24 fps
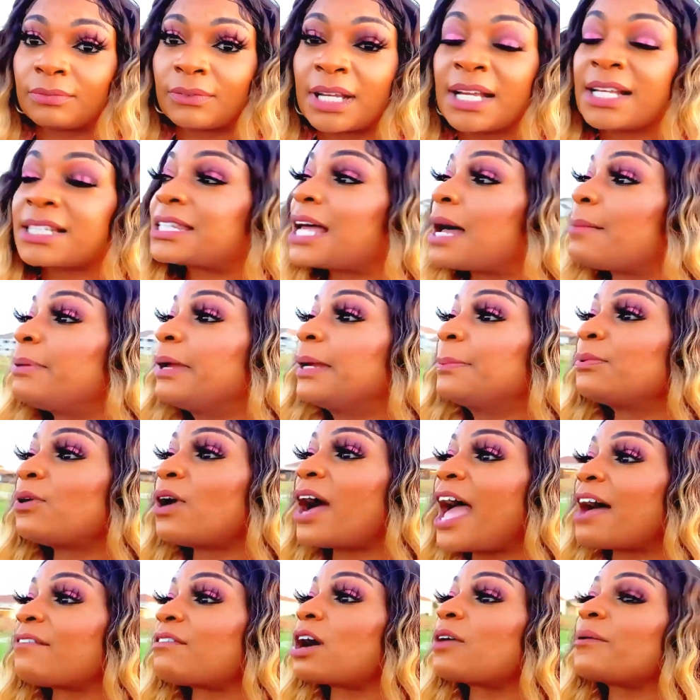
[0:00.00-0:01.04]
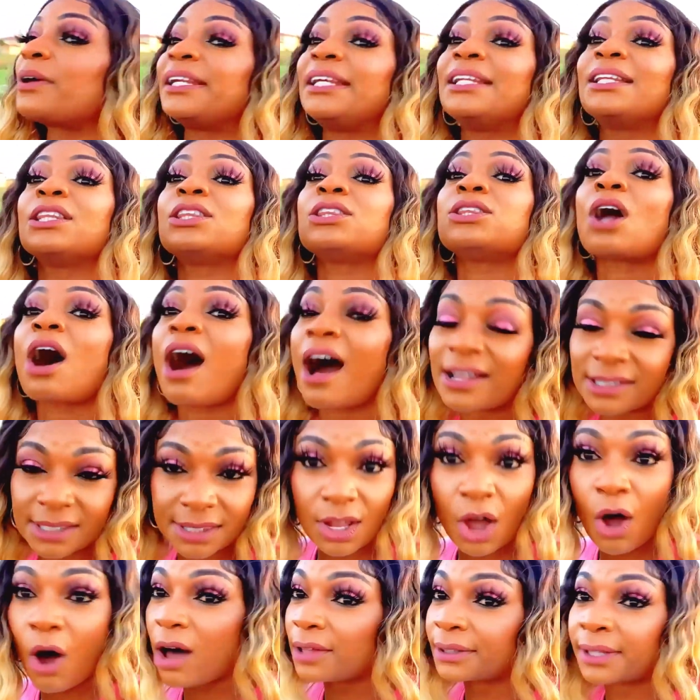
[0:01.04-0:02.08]
Some people have already lost
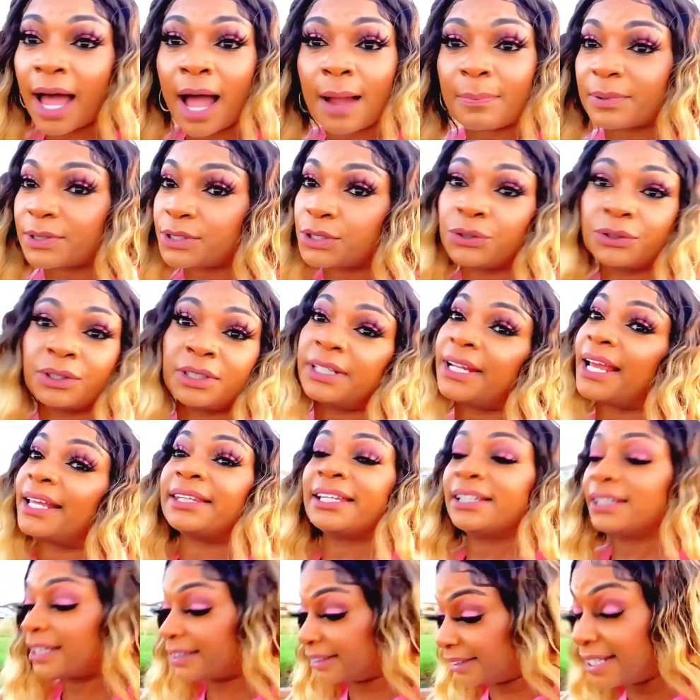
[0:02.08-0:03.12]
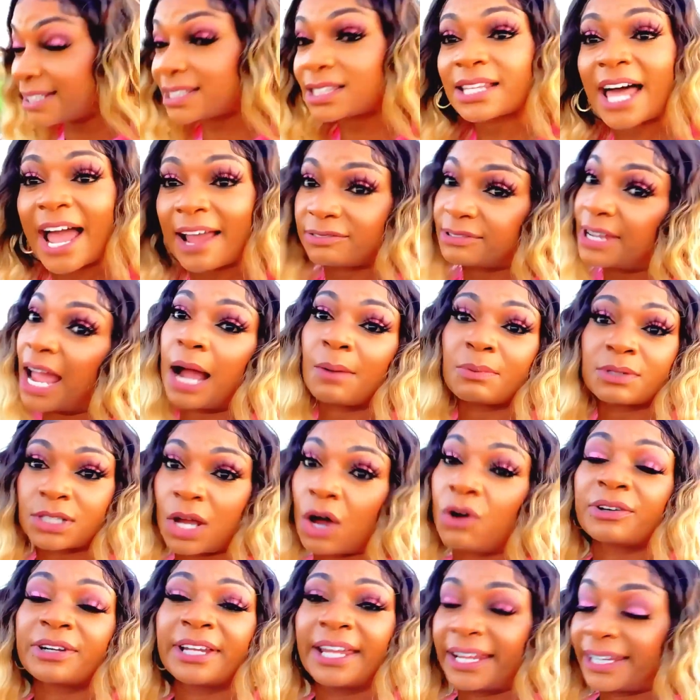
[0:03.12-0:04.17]
all the opportunity that this lifetime was
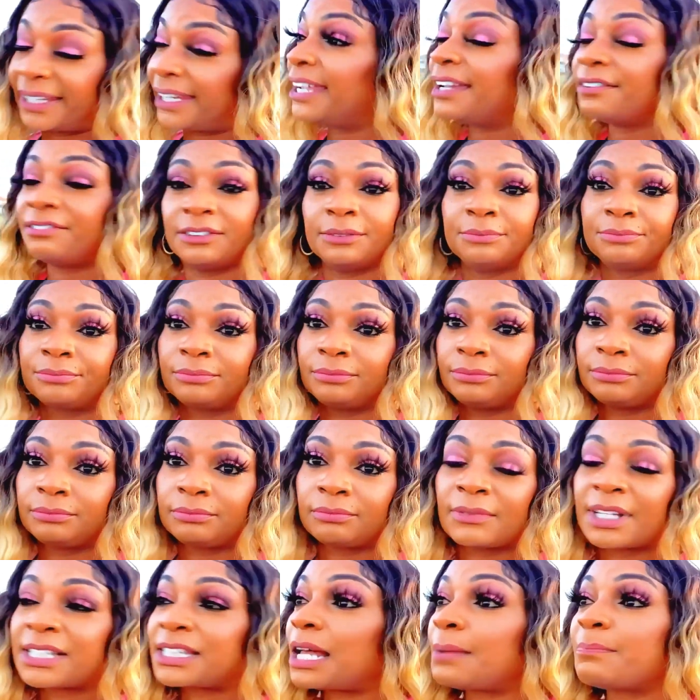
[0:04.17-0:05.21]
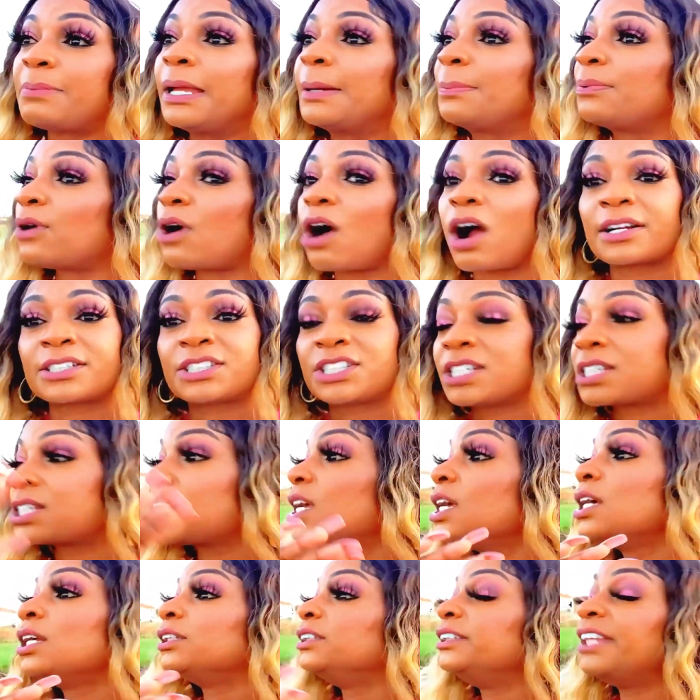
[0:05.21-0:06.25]
going to give them. Some people are
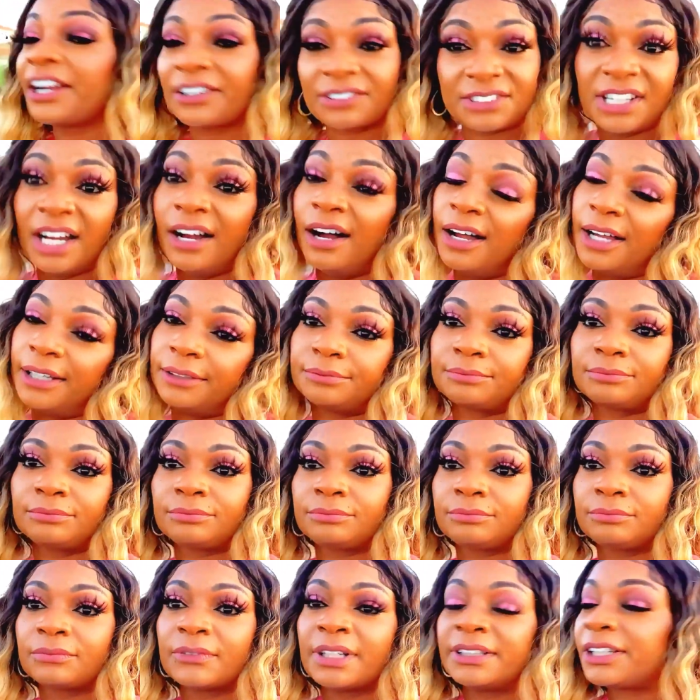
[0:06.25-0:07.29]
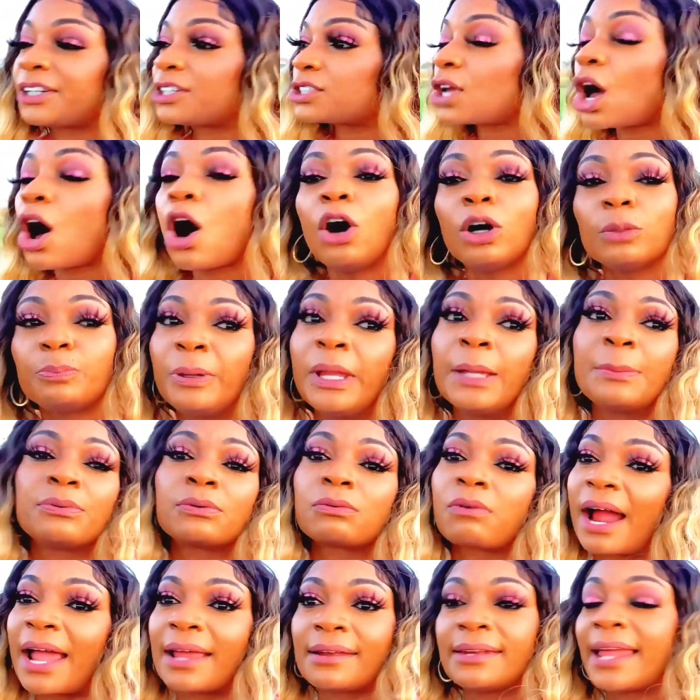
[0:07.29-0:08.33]
they're done. There's old people
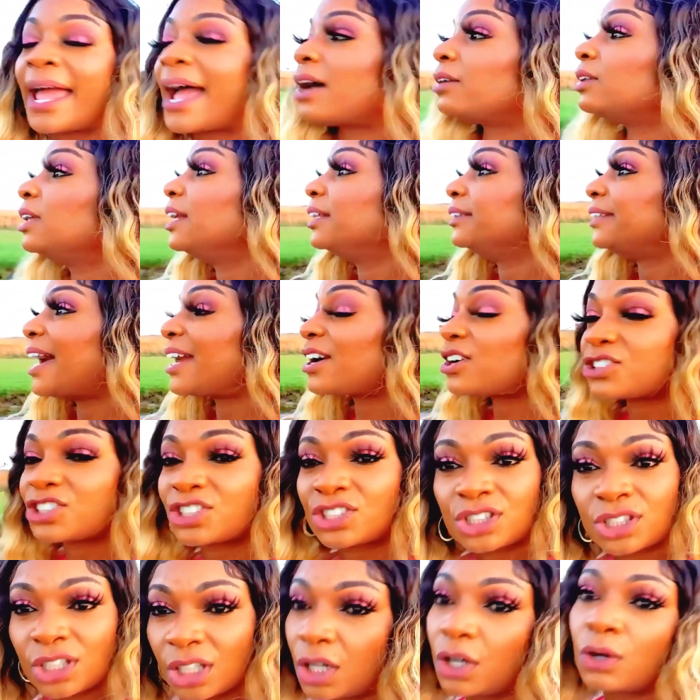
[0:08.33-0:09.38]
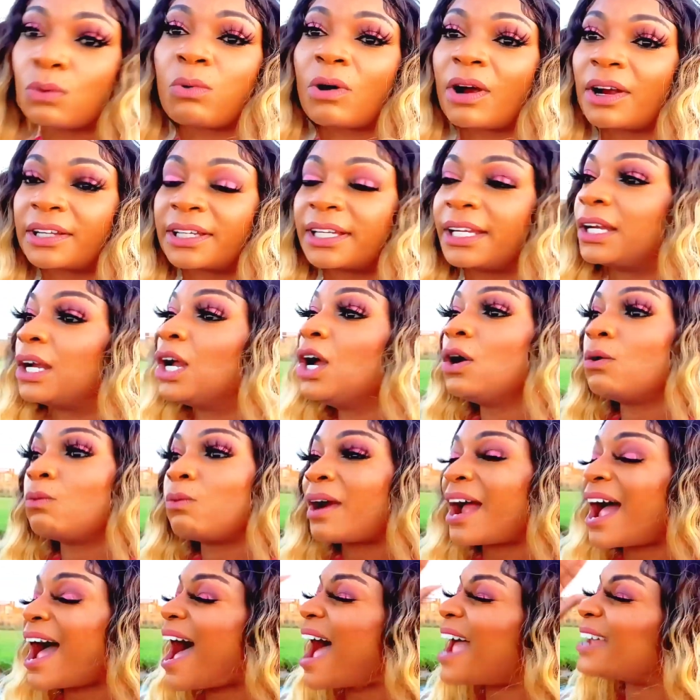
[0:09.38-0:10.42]
right now that are still working,
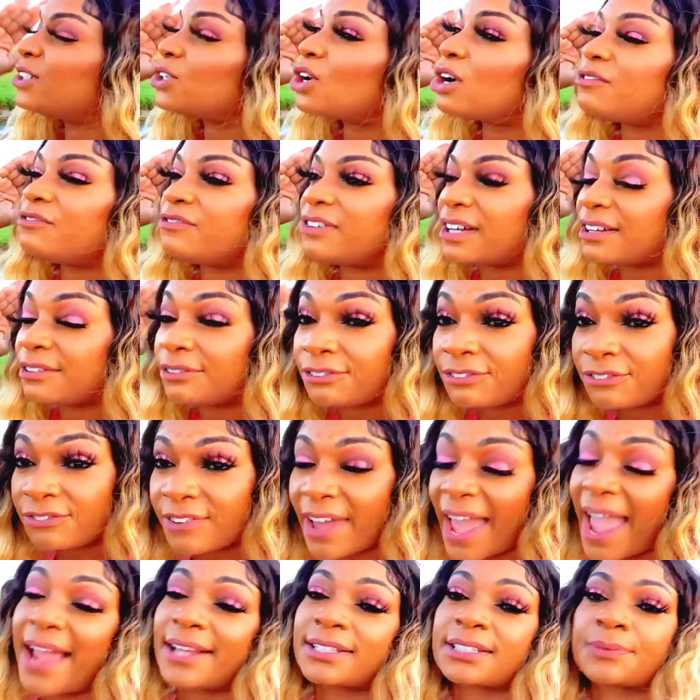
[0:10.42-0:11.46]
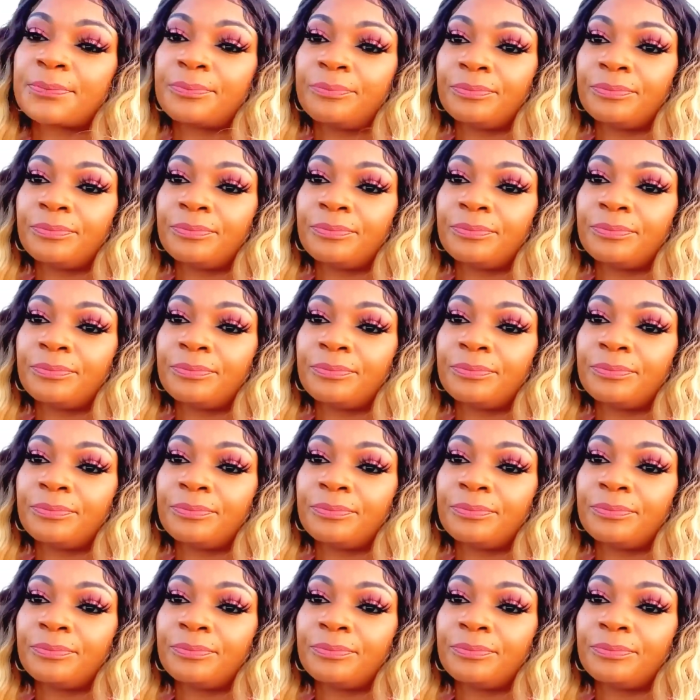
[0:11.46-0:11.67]
where I know for a fact